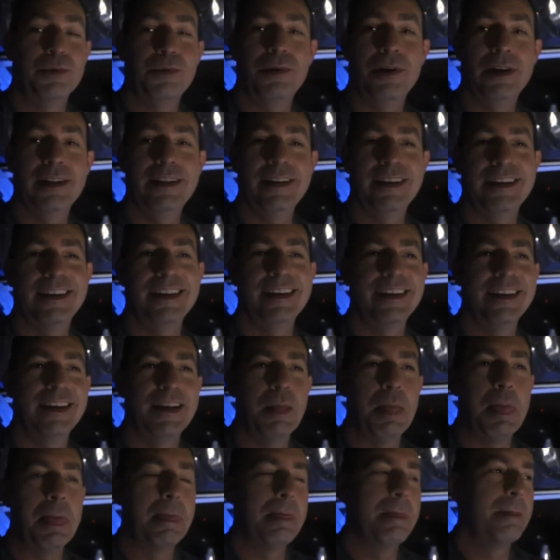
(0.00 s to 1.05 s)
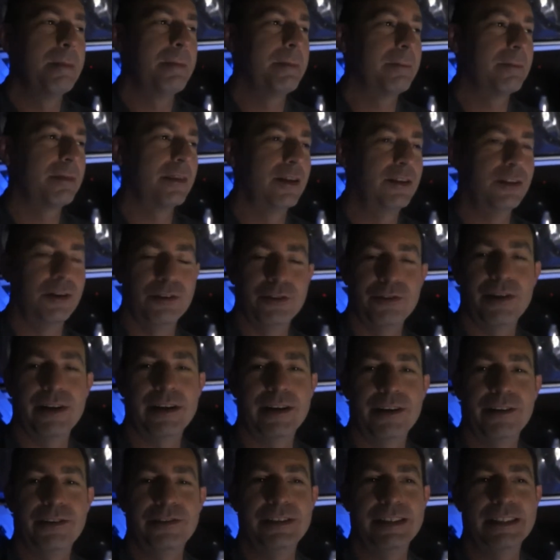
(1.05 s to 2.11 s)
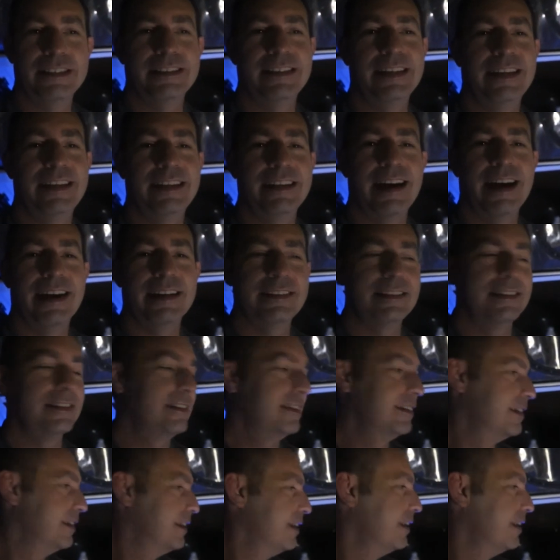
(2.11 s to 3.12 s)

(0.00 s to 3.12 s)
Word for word: one, don't try to go 16 knots.